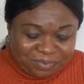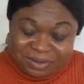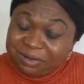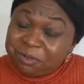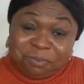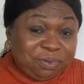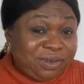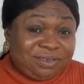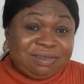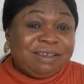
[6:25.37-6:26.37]
It could
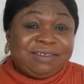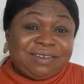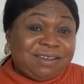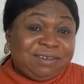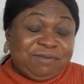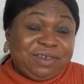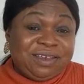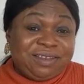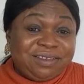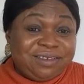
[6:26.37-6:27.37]
be test
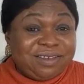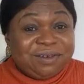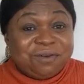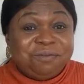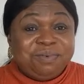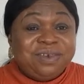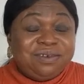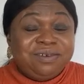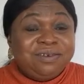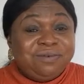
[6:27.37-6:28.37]
certificate. It could
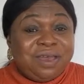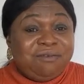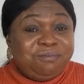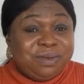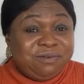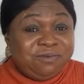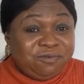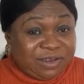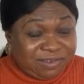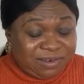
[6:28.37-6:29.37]
be if you have been
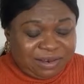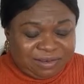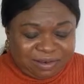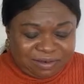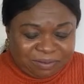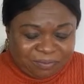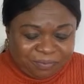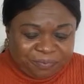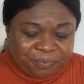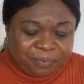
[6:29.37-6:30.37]
vaccinated.
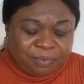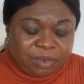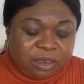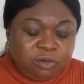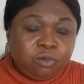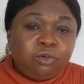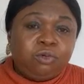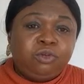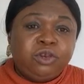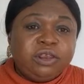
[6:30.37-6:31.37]
Then
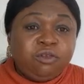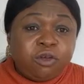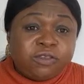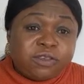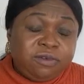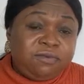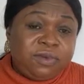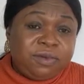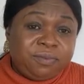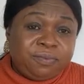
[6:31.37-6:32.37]
you need your
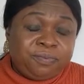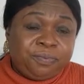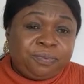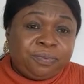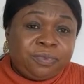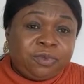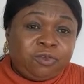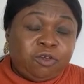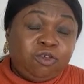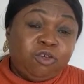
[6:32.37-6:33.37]
CV,
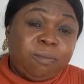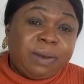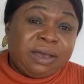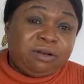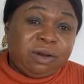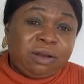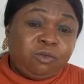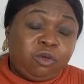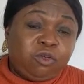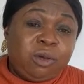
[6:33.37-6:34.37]
showing your background,
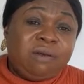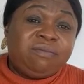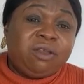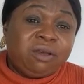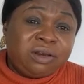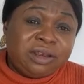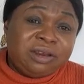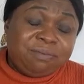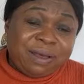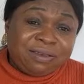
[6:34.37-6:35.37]
what you have done in
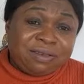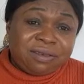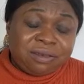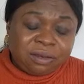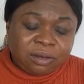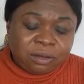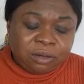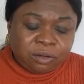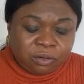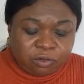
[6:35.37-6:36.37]
the past.
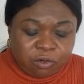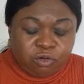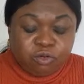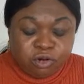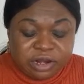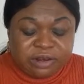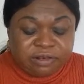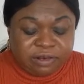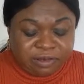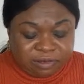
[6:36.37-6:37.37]
So you
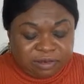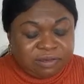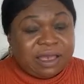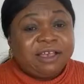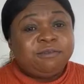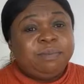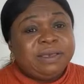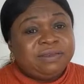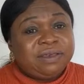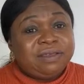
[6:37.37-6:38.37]
need these things as
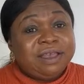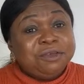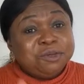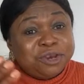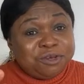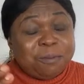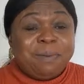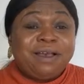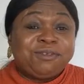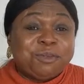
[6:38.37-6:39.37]
basic. Then you need your
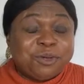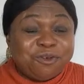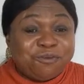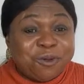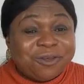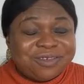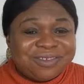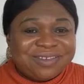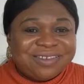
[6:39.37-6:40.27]
passport, of course.